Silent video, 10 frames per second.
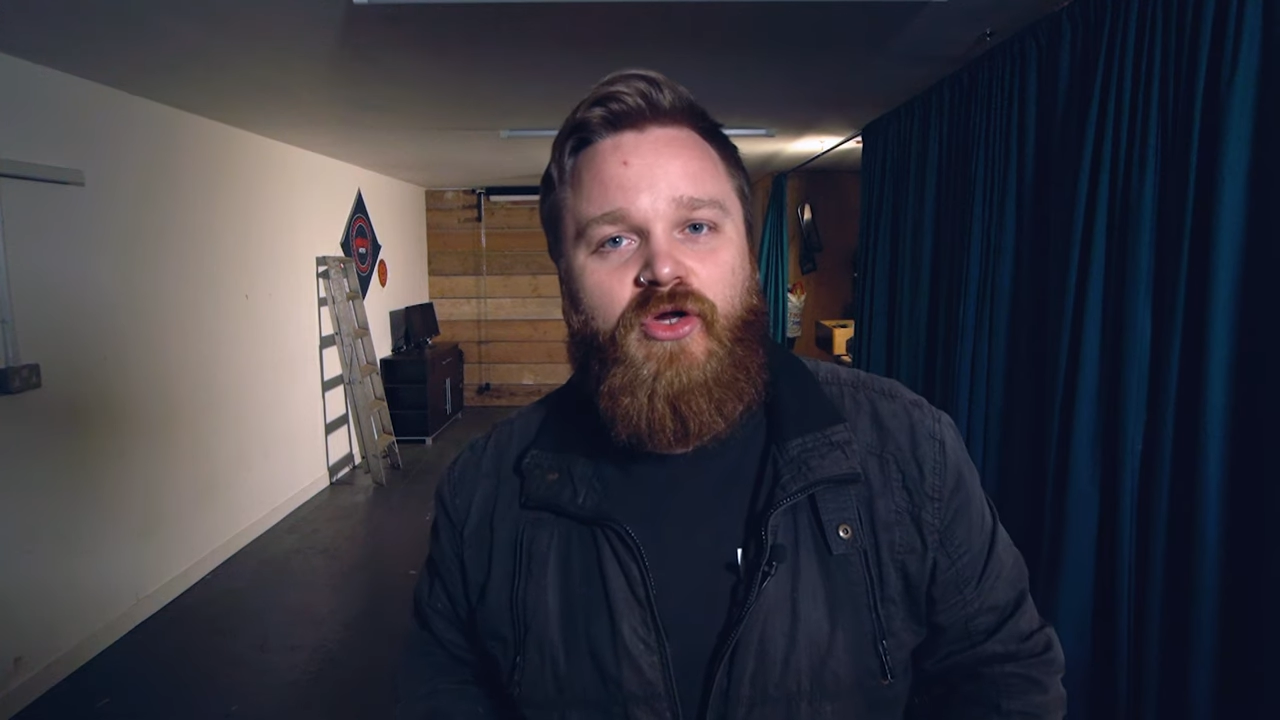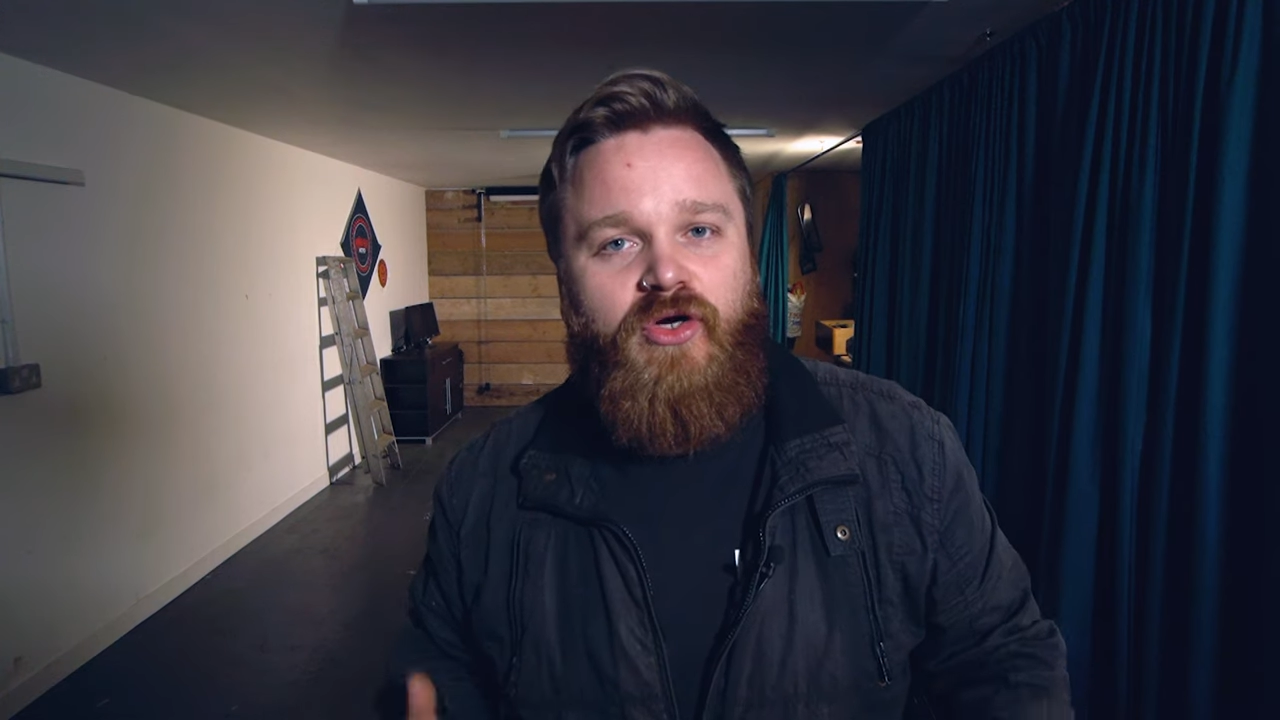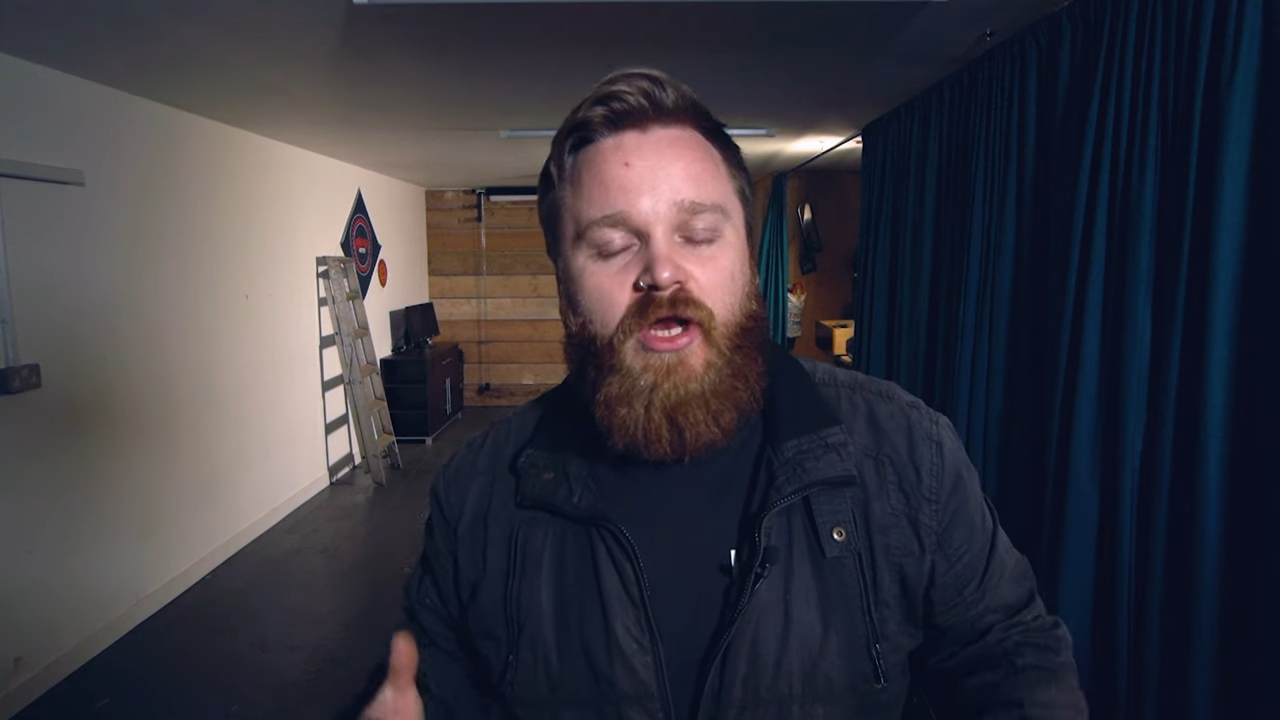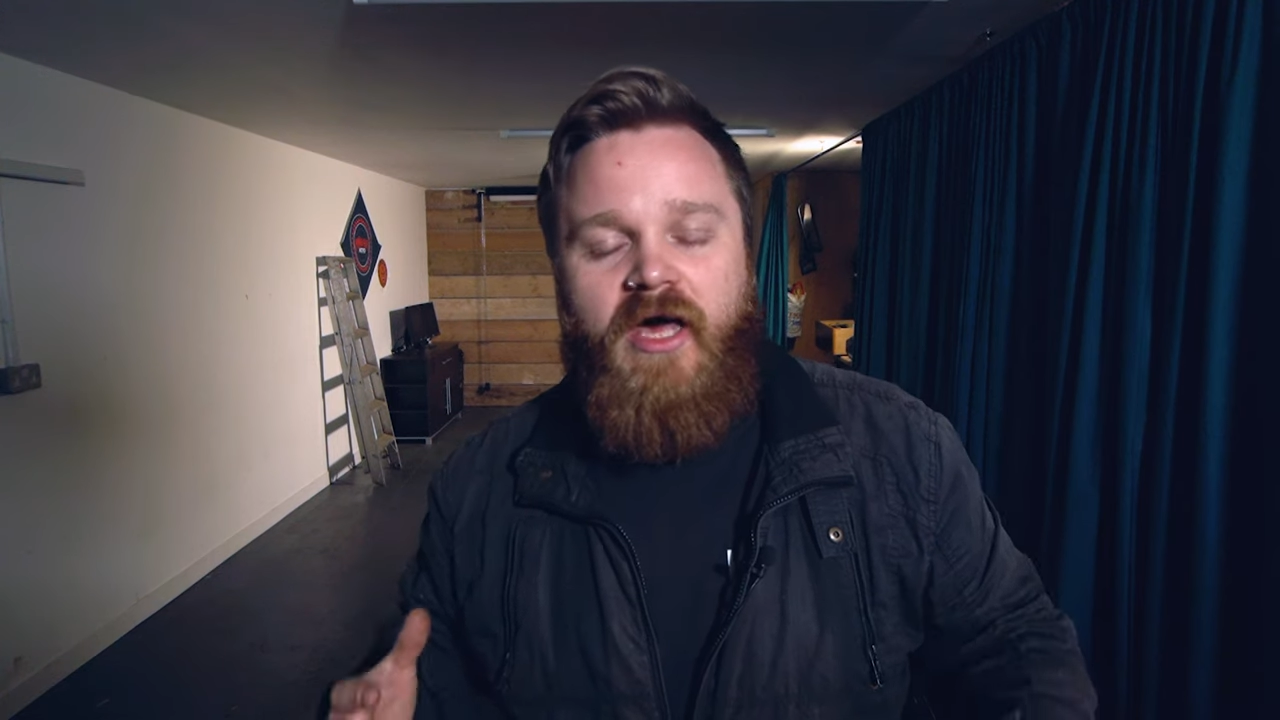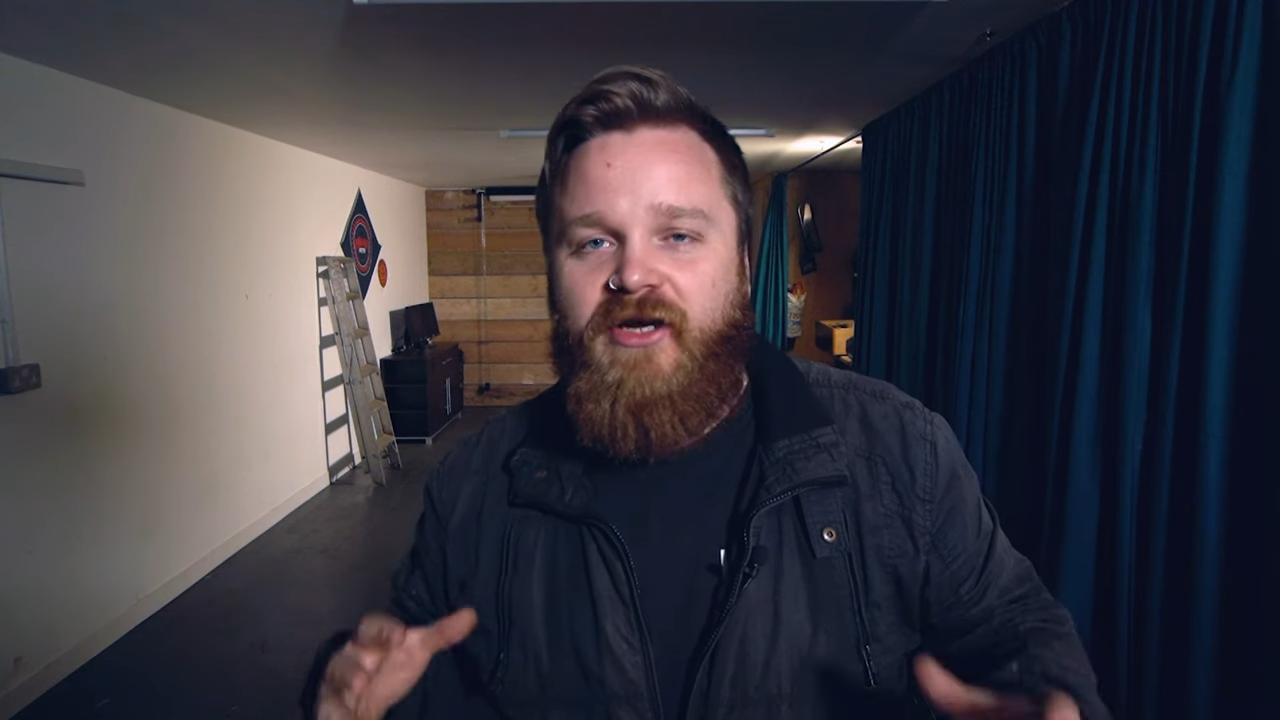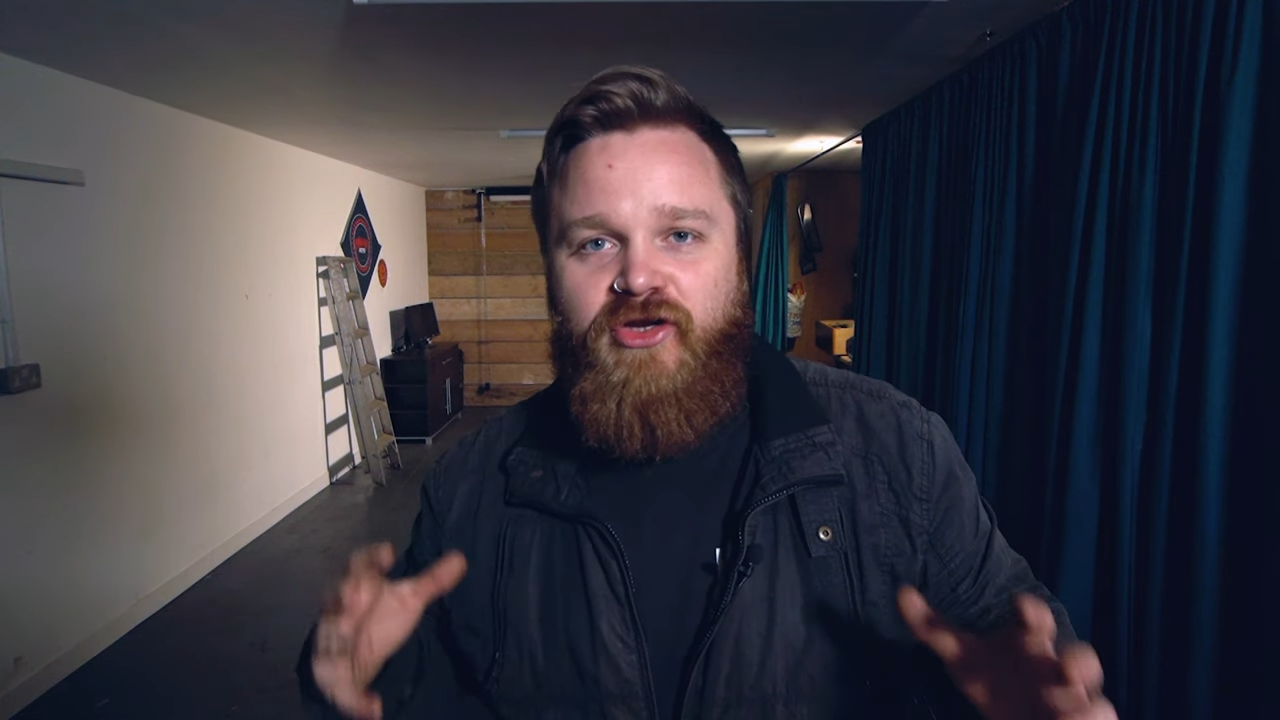online